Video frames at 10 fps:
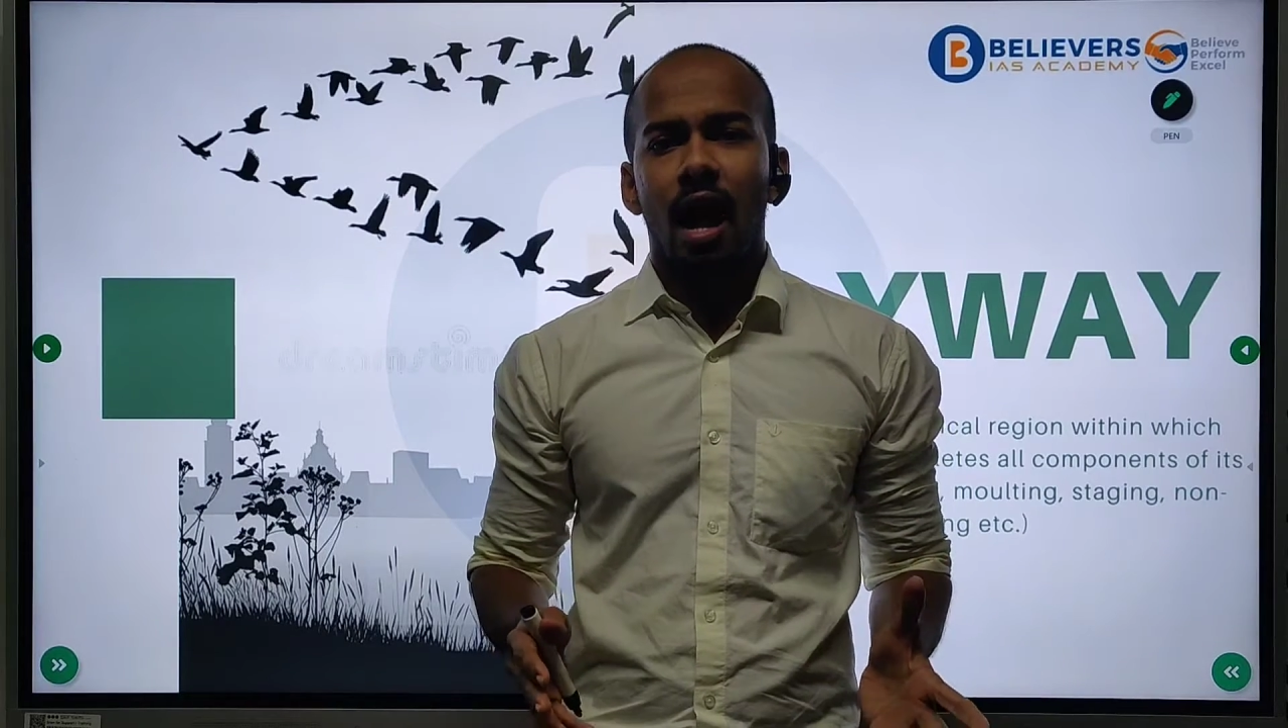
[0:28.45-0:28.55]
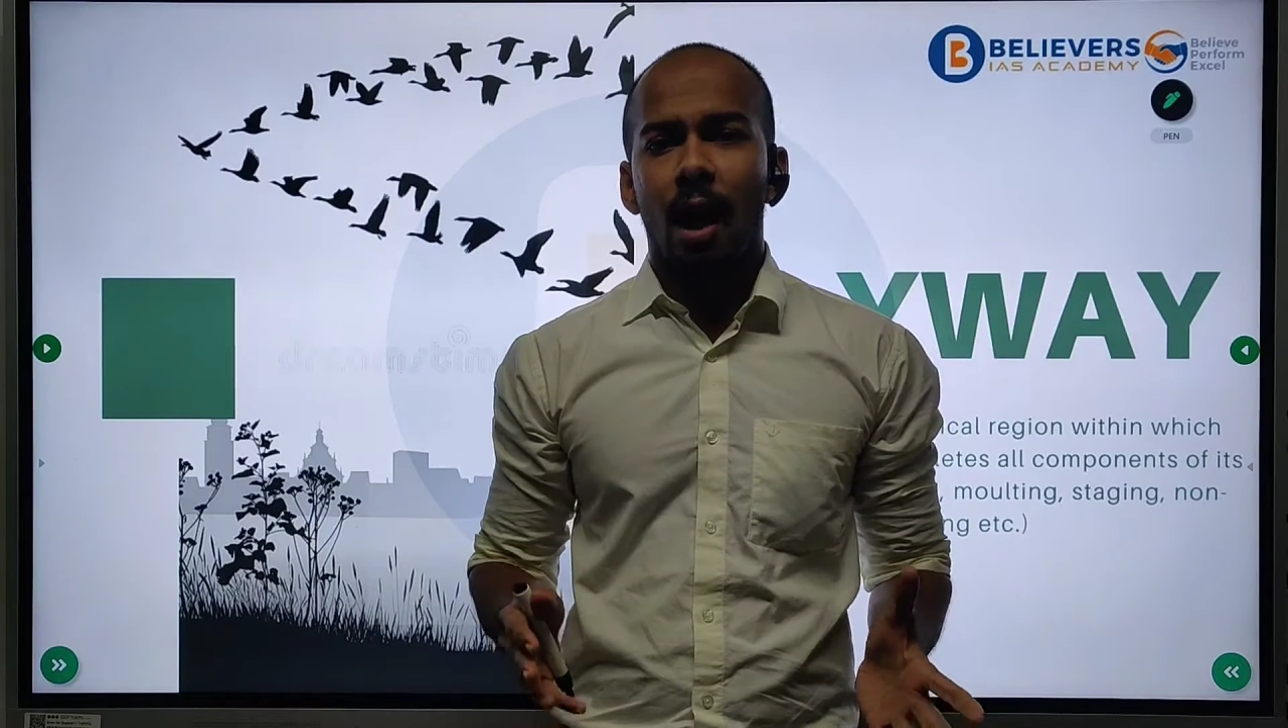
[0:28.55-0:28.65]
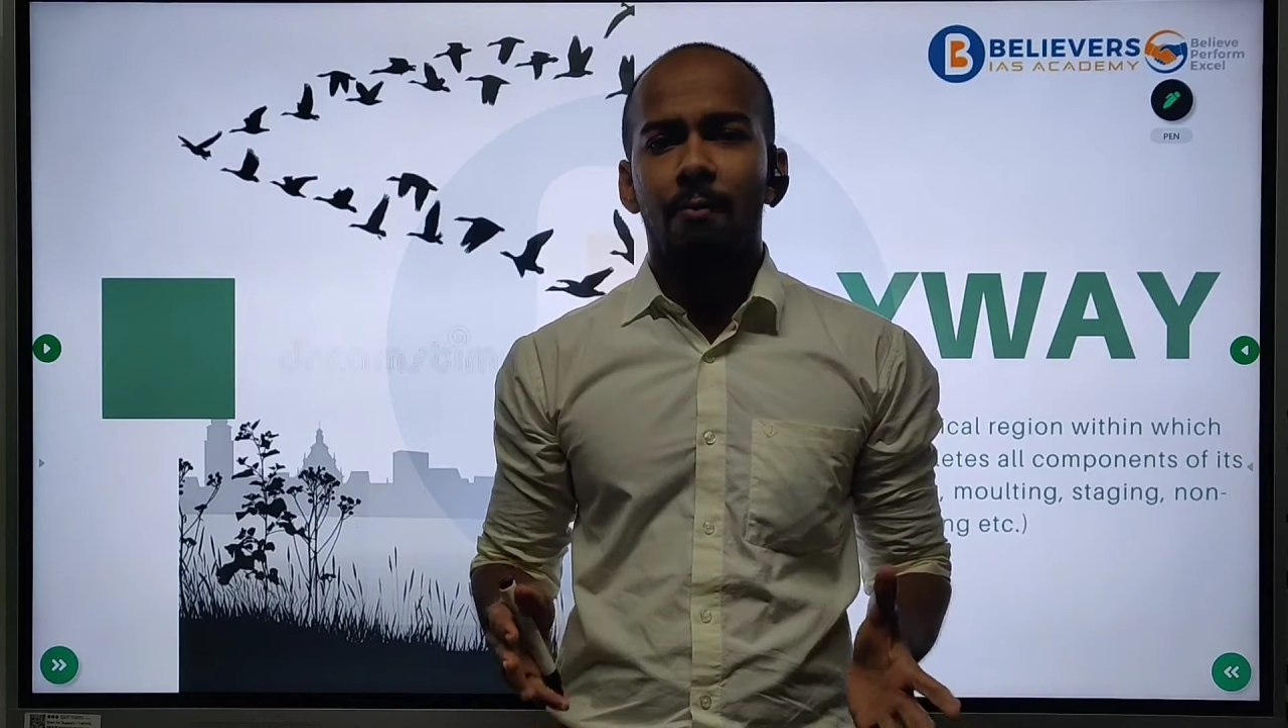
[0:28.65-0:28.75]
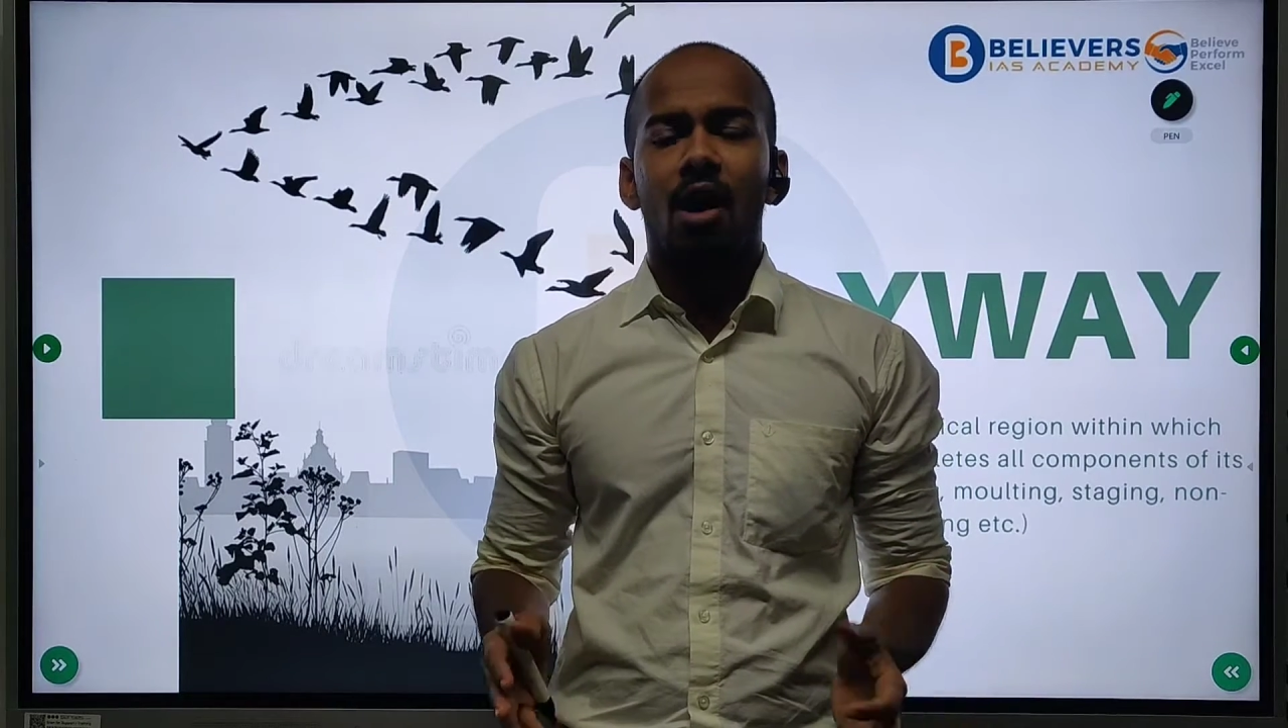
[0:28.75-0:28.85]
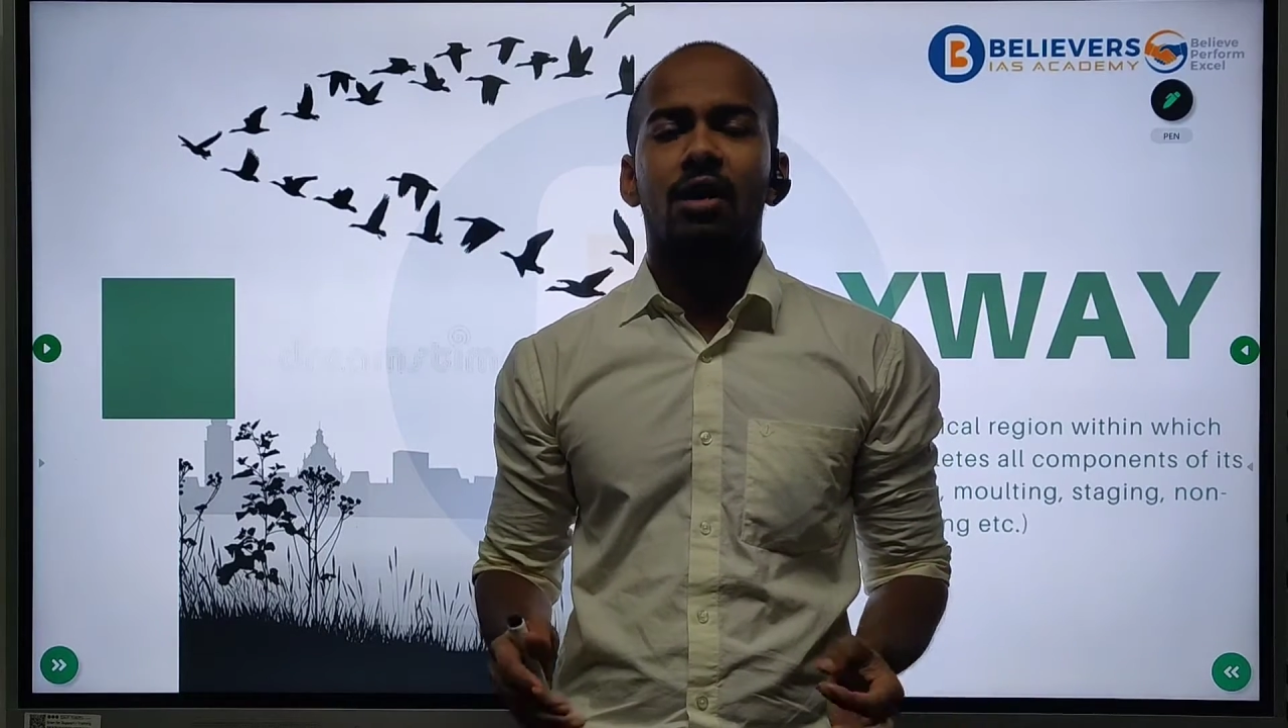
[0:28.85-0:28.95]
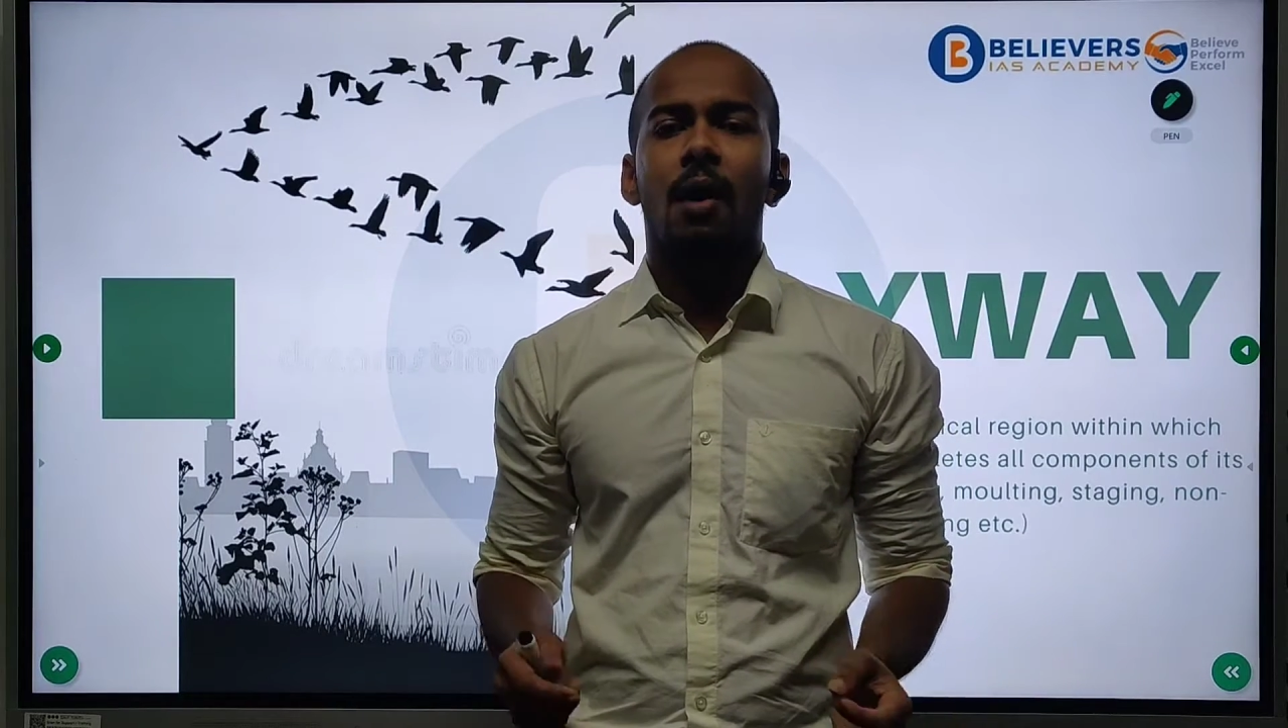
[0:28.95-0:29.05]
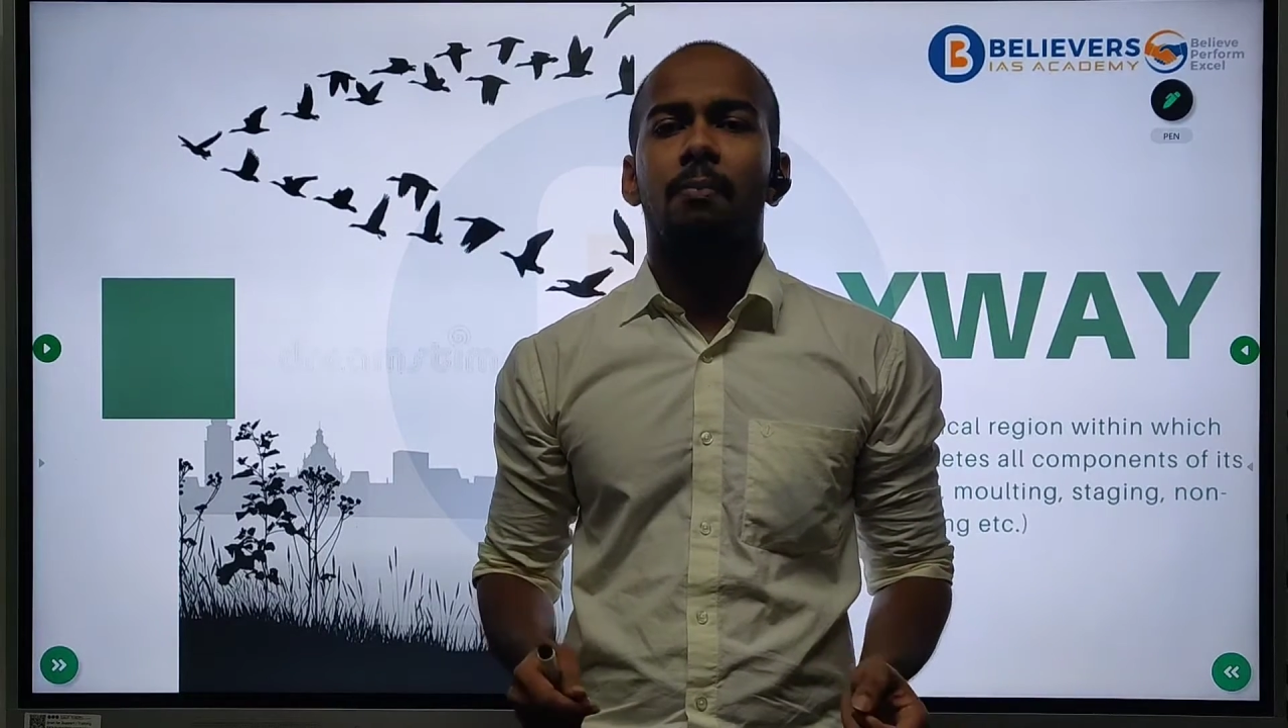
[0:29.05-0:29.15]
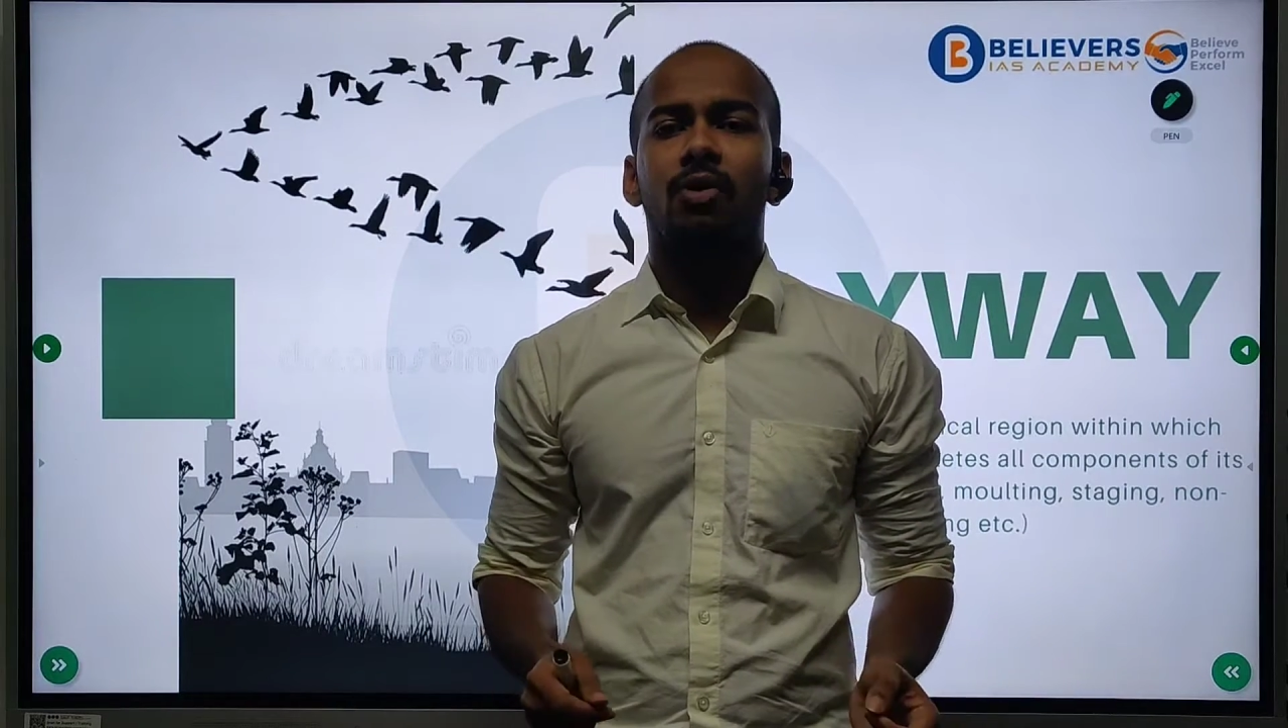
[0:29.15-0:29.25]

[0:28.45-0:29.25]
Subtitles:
embark